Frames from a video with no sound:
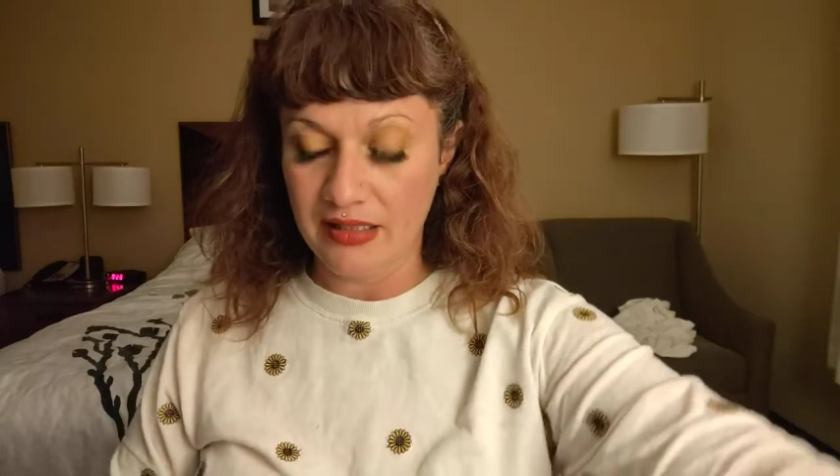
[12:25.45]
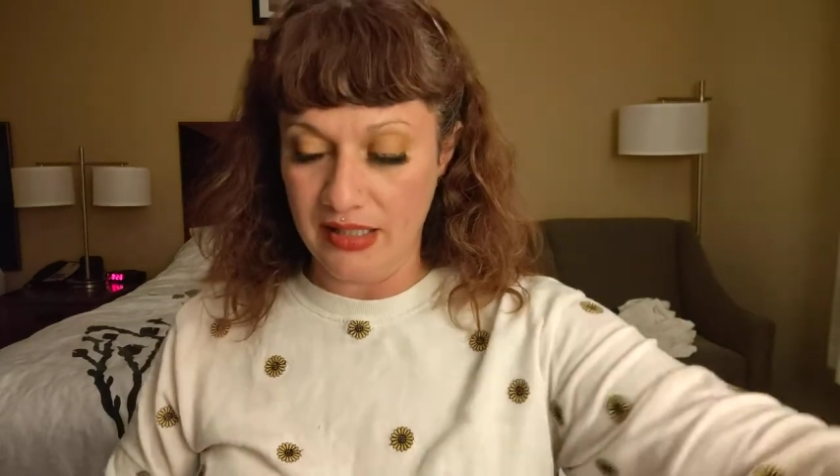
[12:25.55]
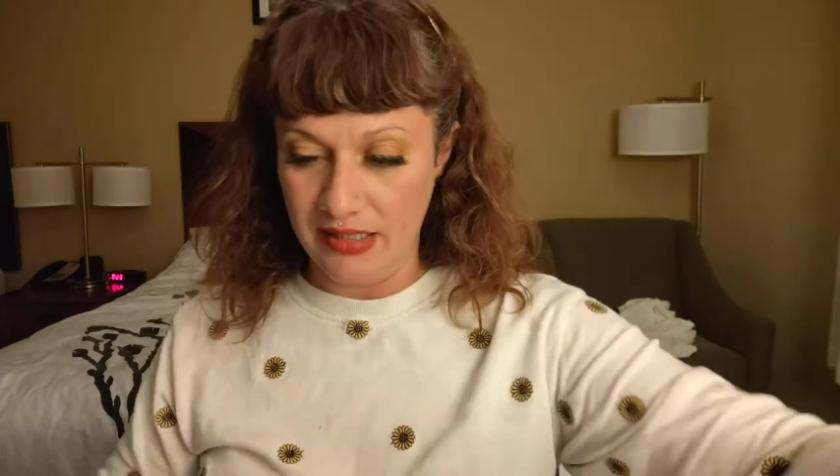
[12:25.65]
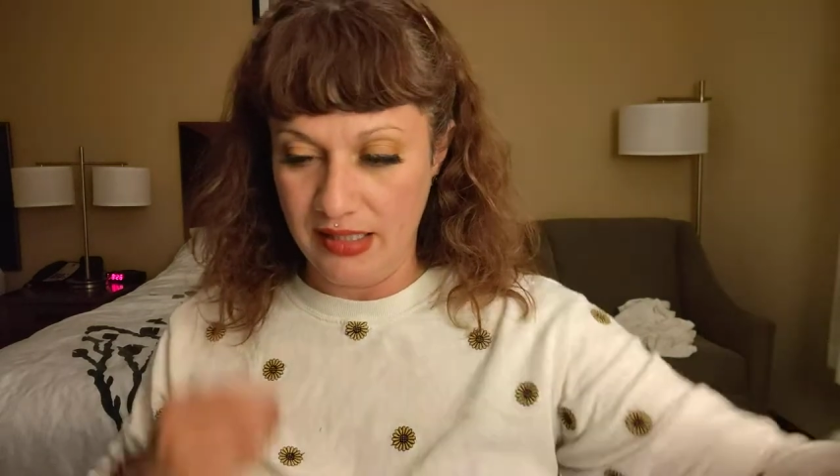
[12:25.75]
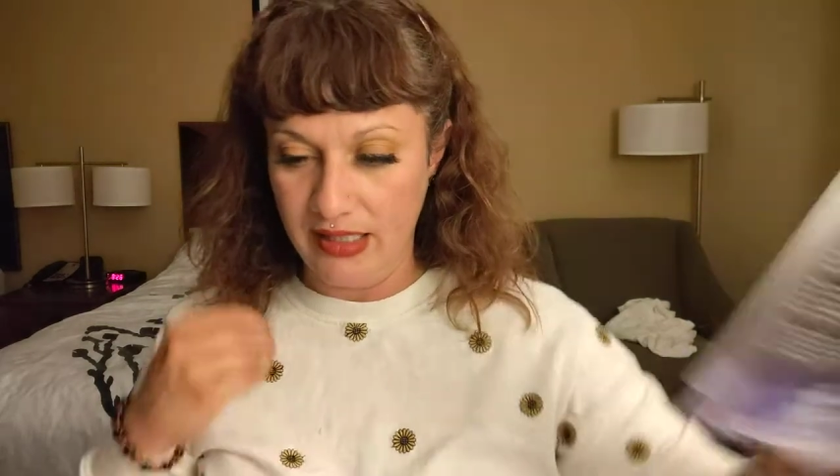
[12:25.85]

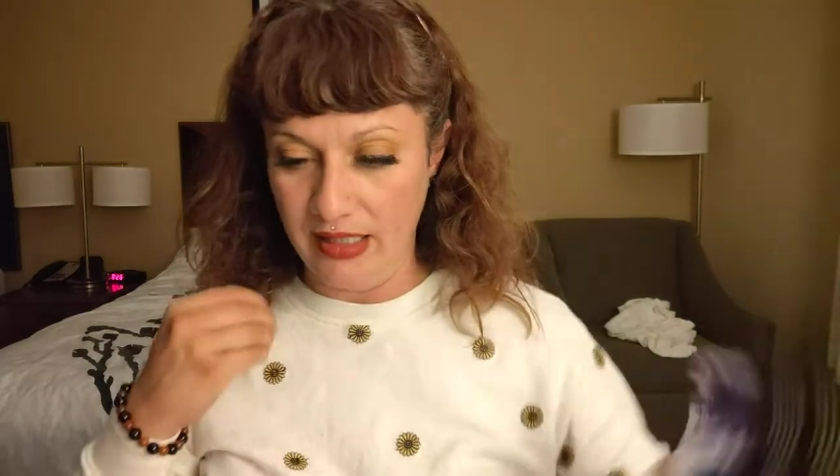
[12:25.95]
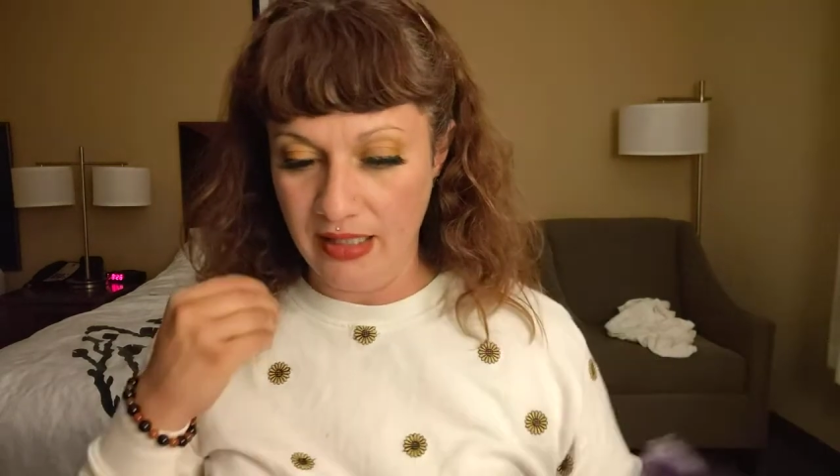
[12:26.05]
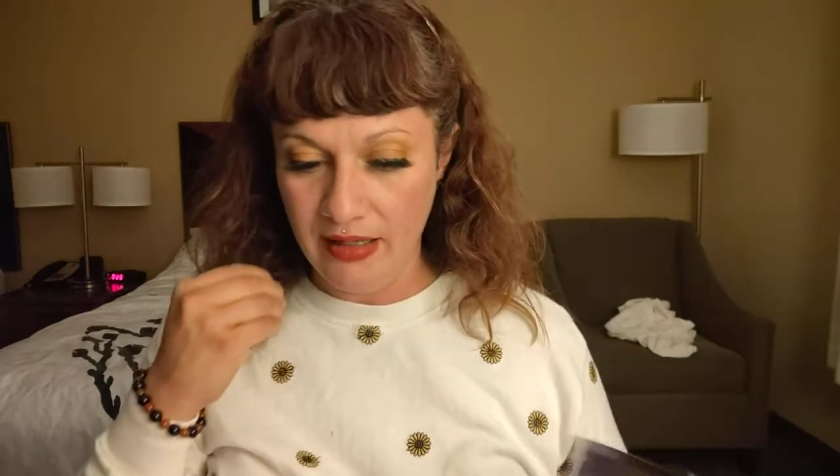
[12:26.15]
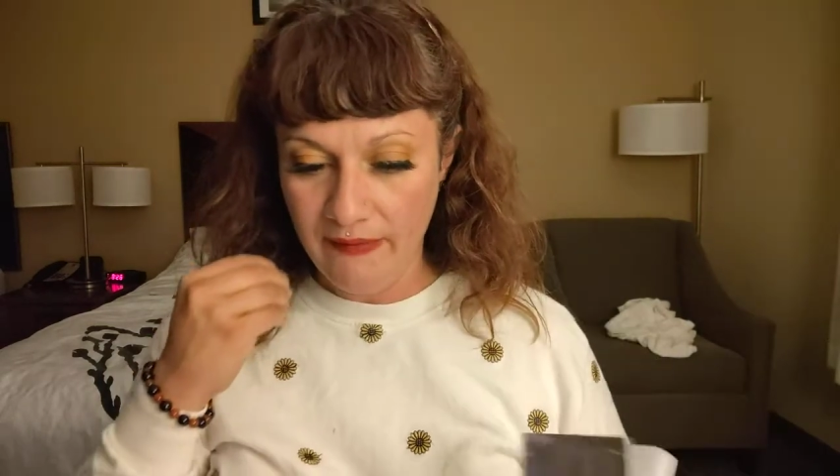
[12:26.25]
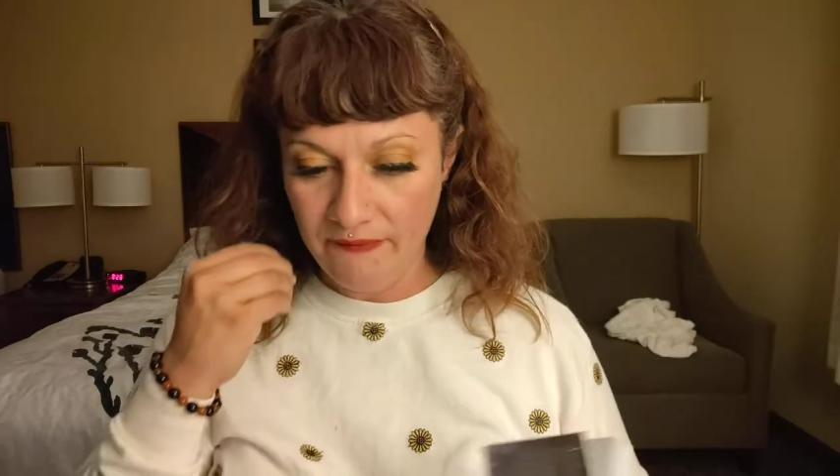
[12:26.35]
to
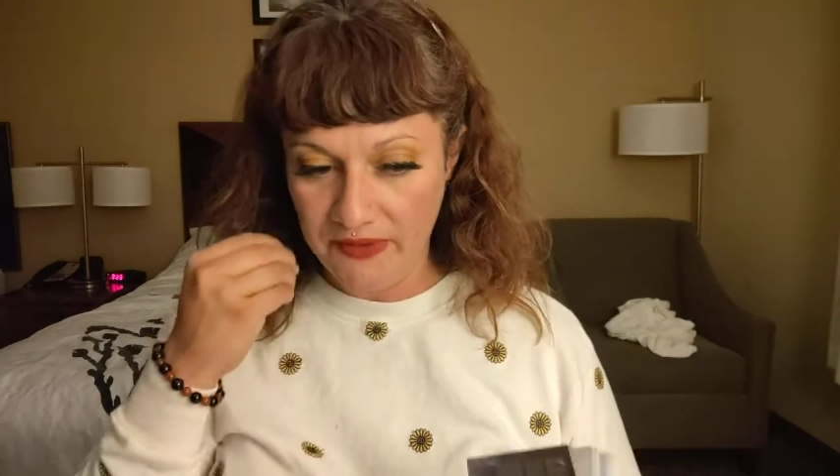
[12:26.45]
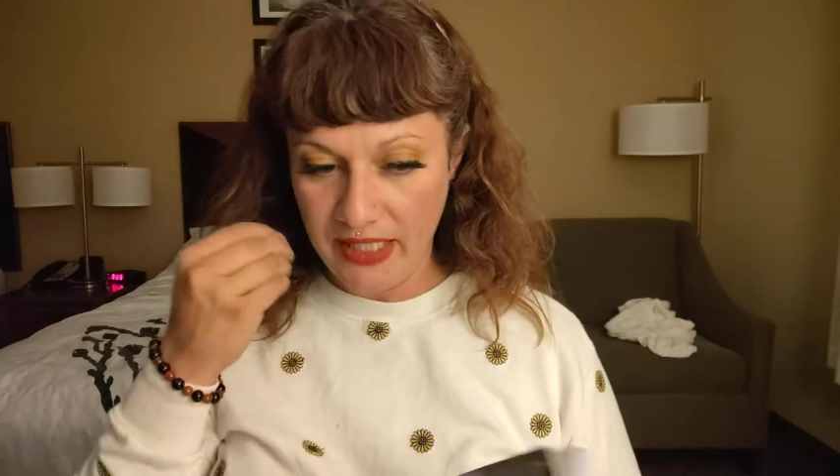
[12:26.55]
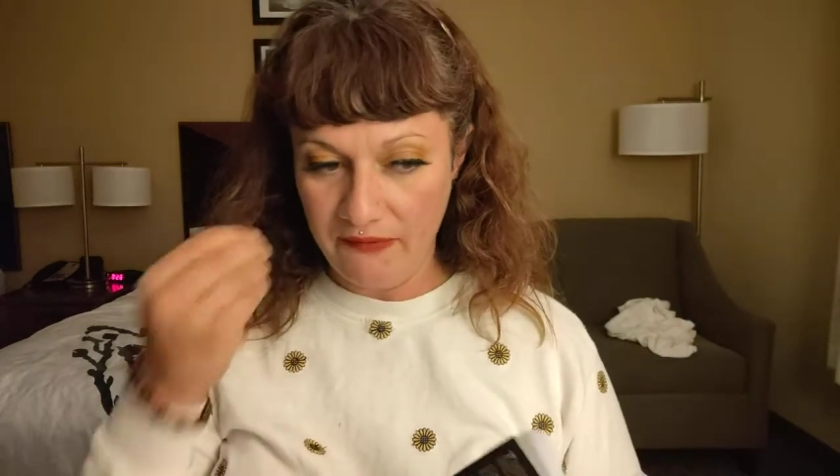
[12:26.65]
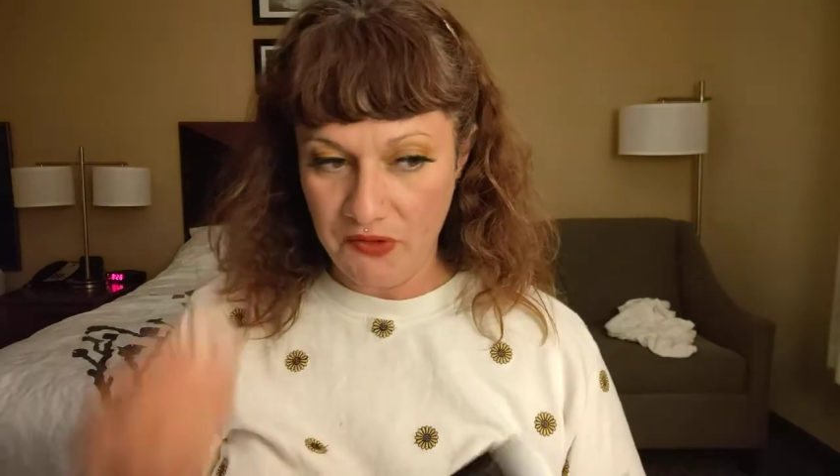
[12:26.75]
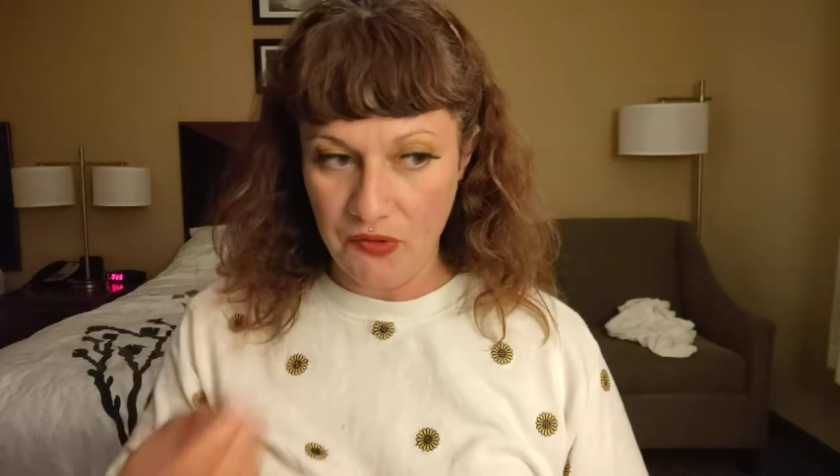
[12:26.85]
see
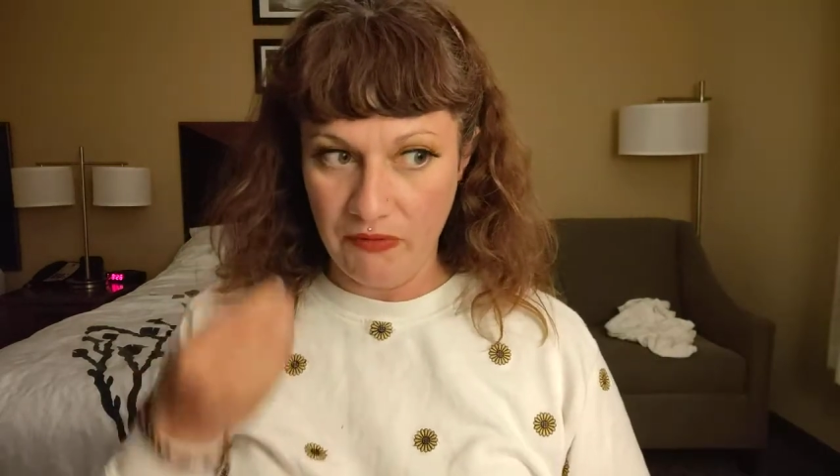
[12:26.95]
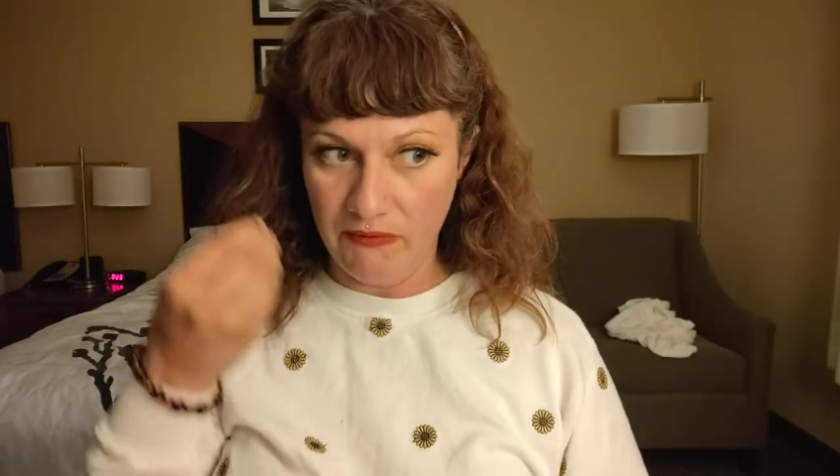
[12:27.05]
if you've